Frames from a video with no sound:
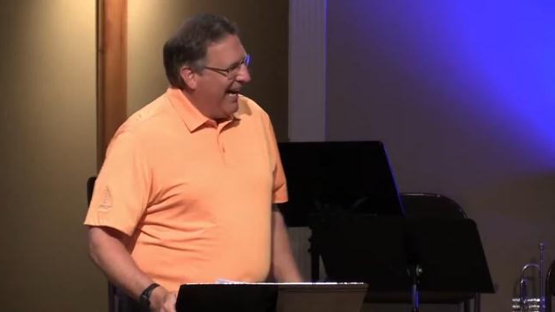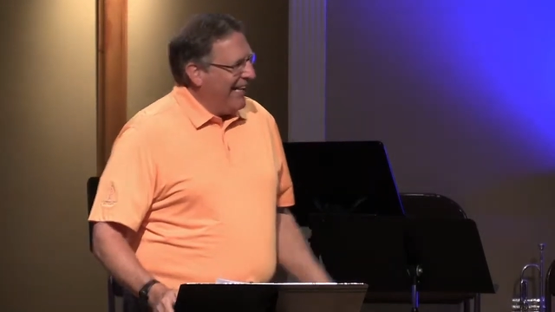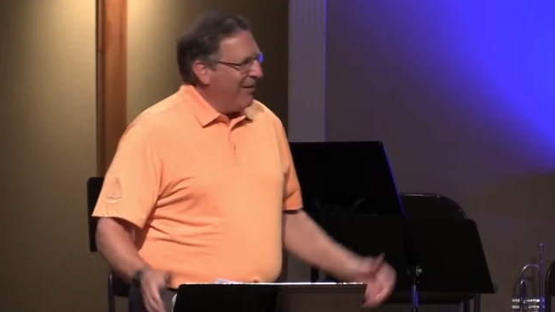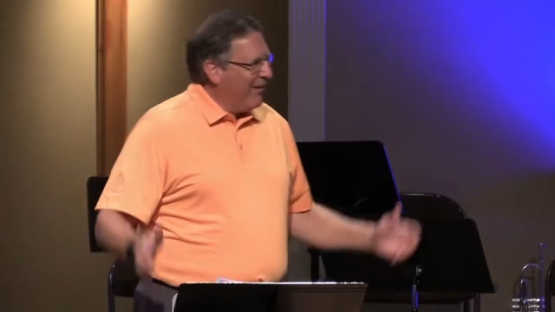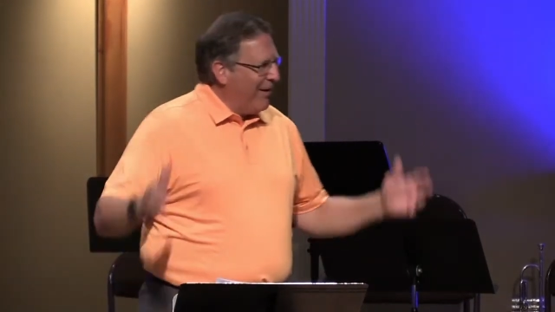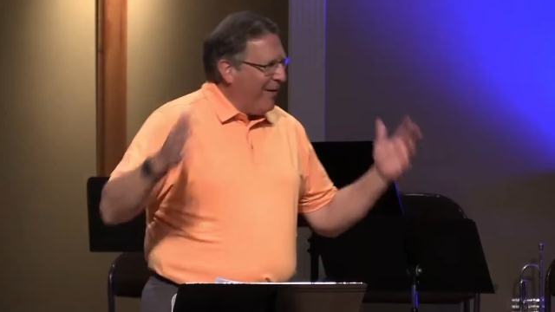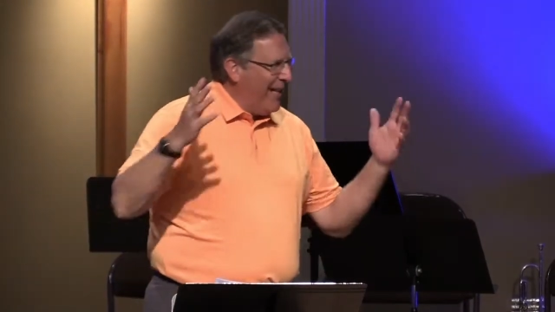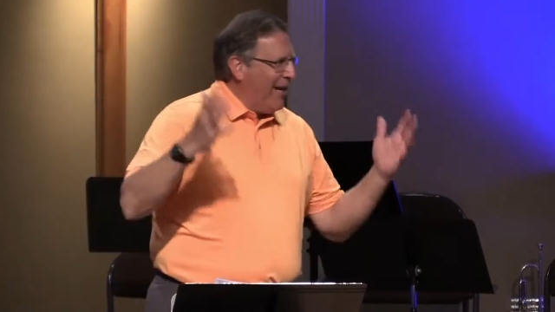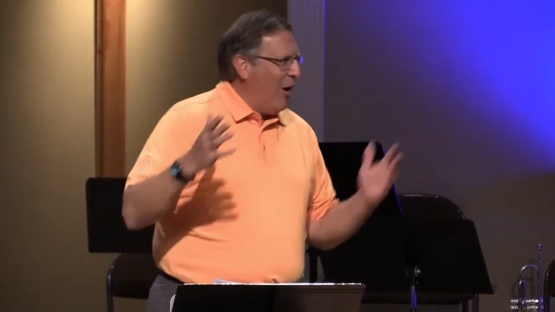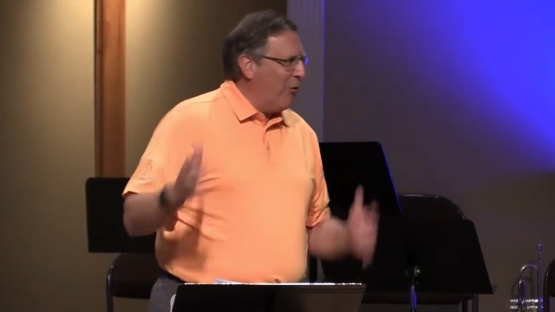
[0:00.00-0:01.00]
And they
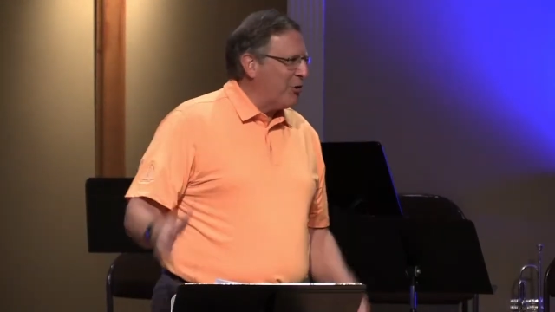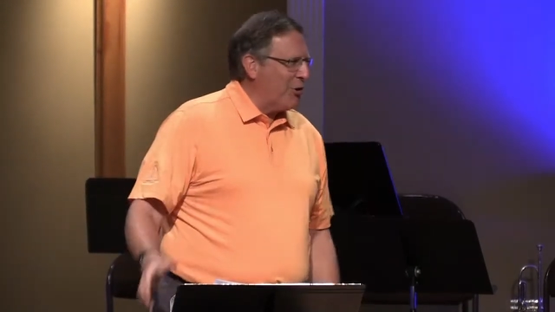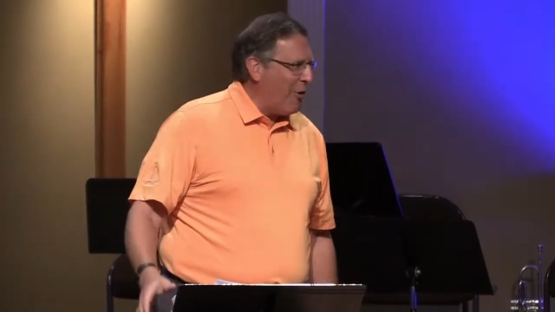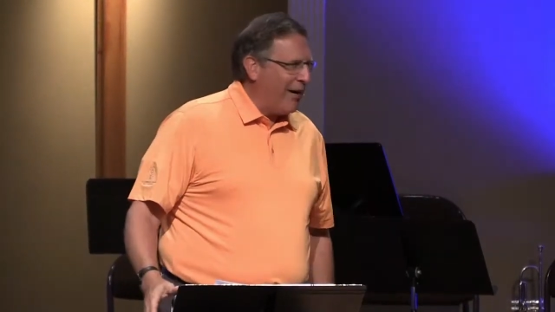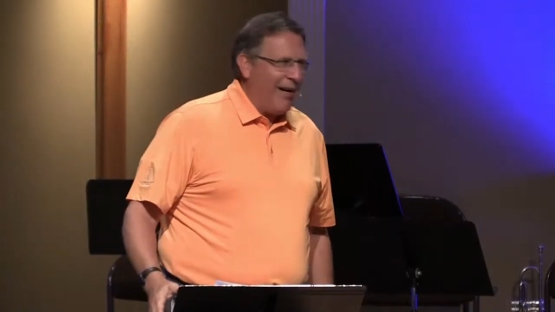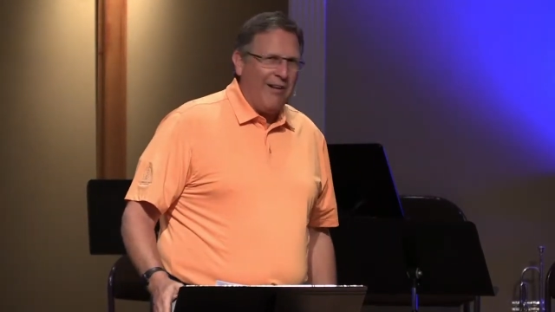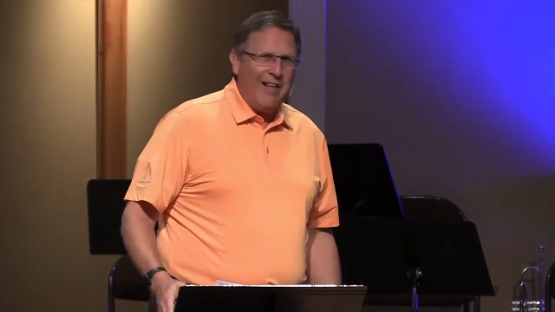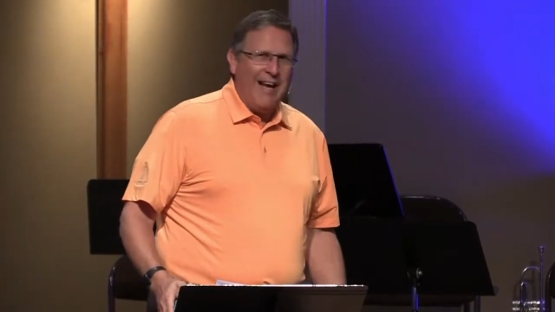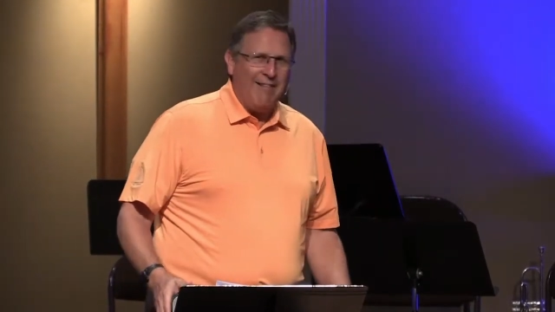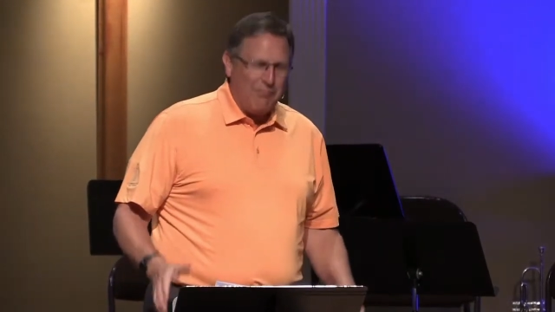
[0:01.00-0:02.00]
ran the whole story
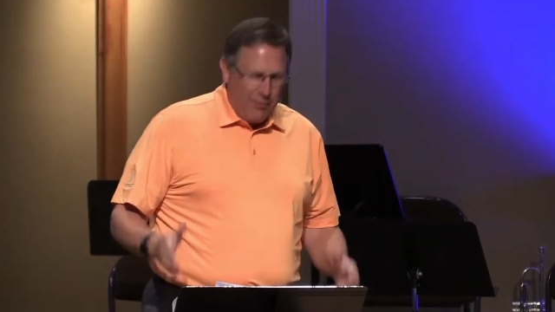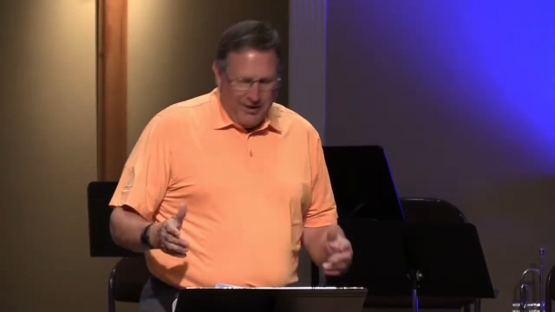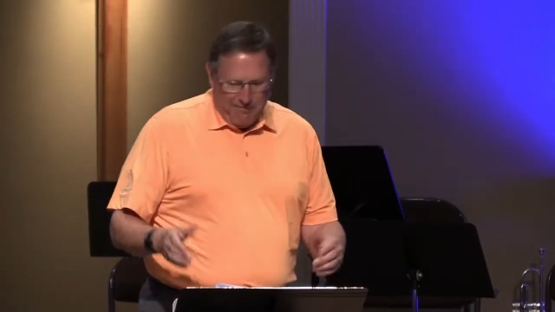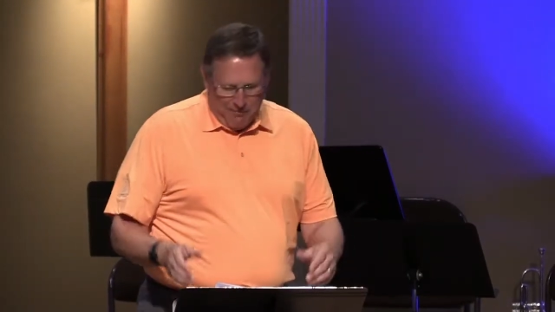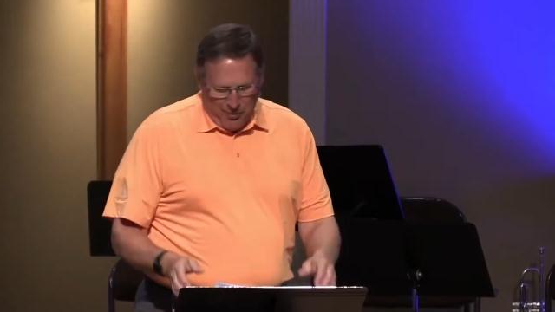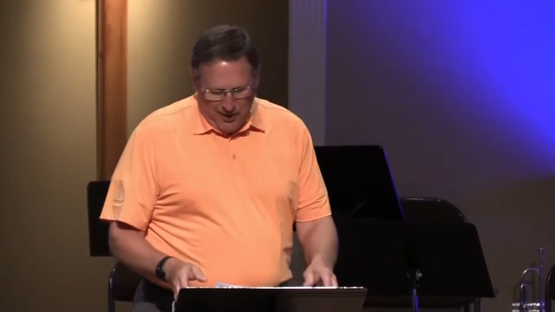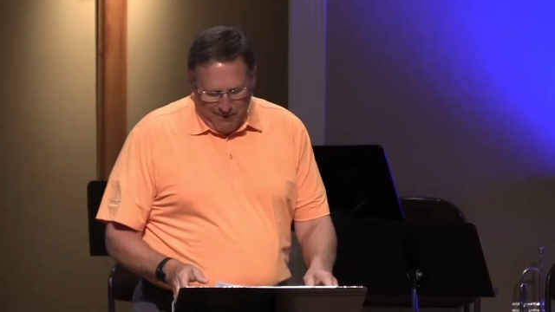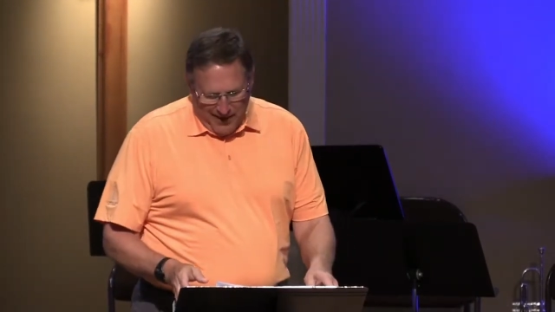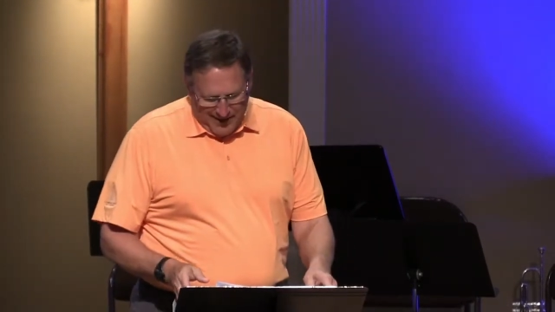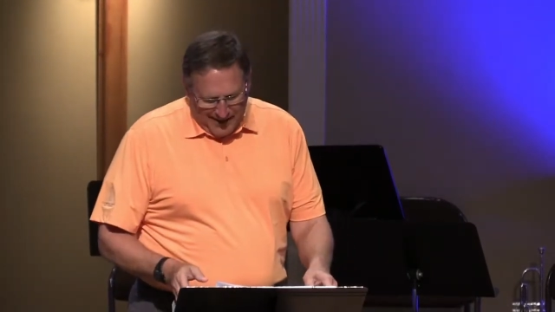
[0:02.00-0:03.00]
on that. It was
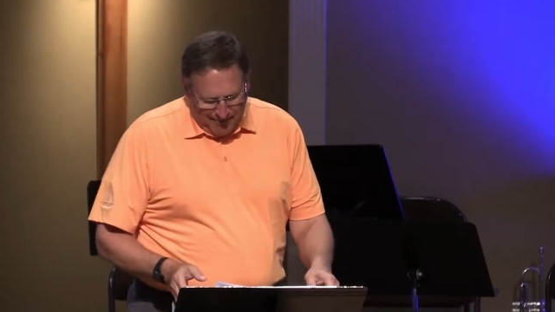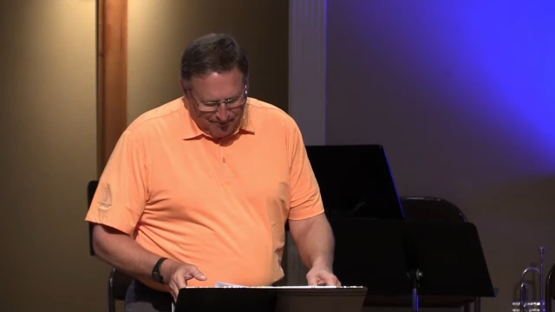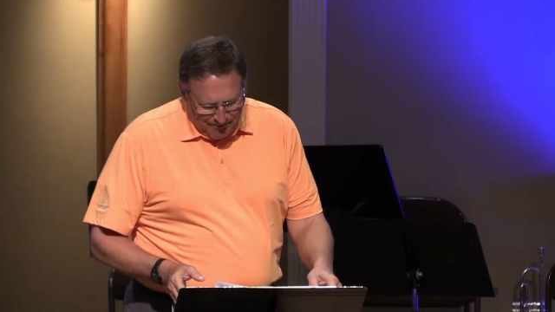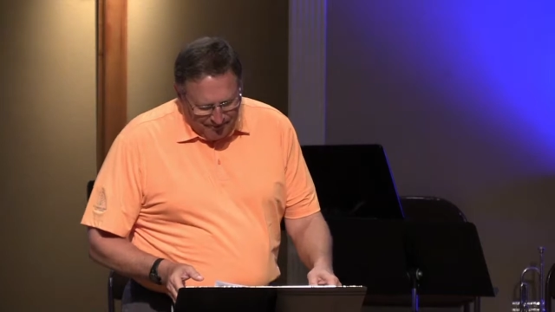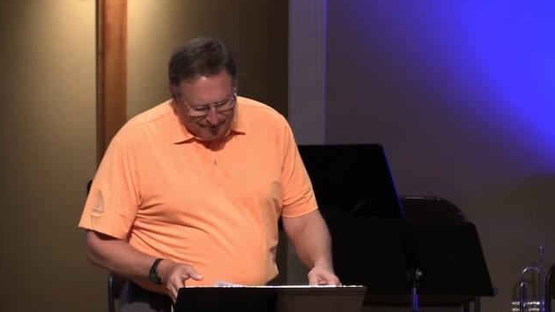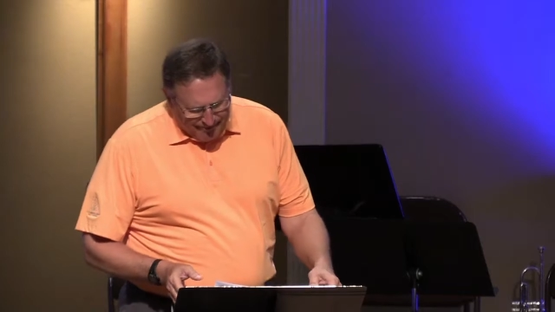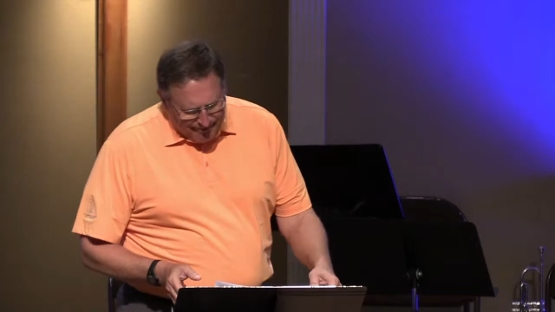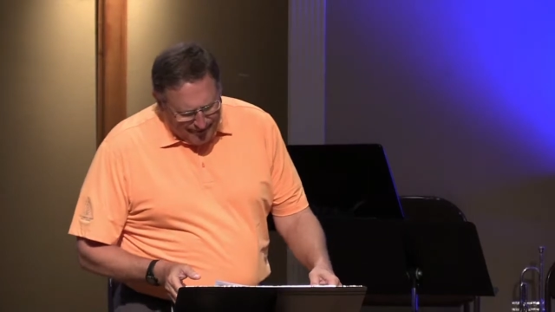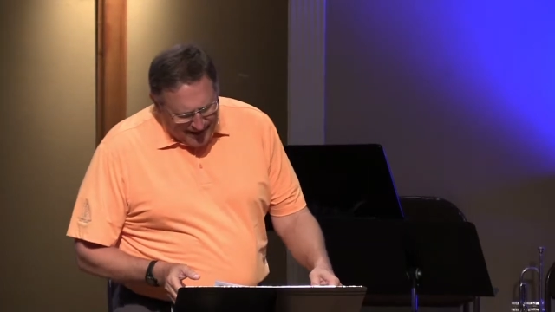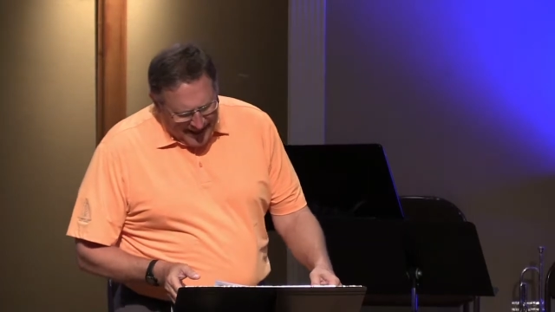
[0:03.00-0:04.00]
pretty amazing.
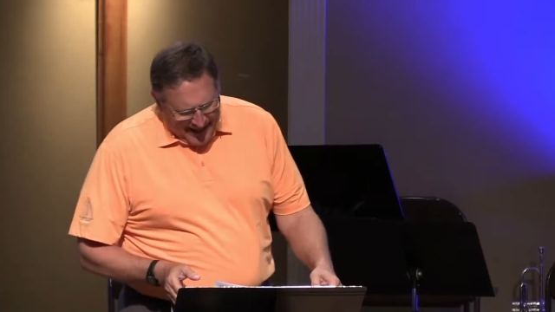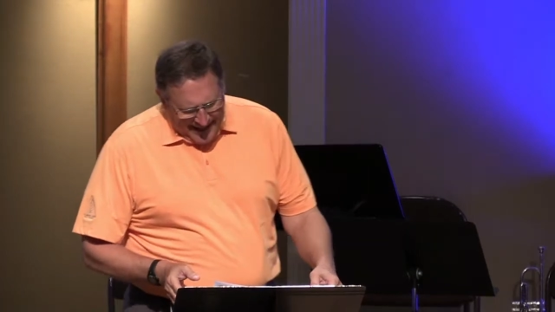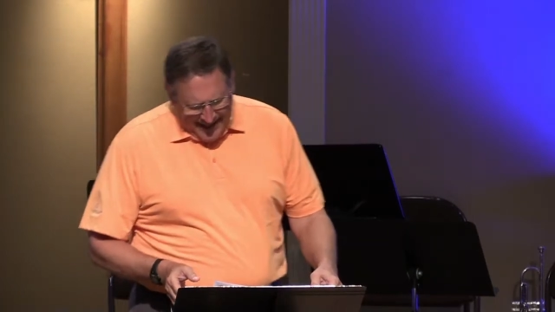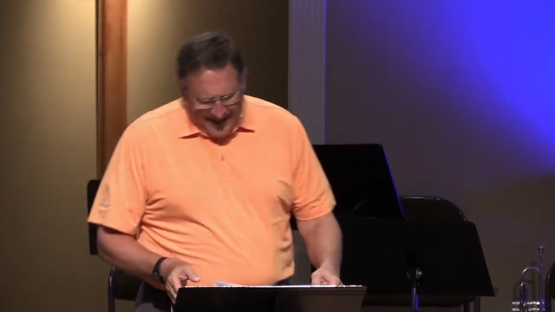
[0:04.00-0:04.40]
And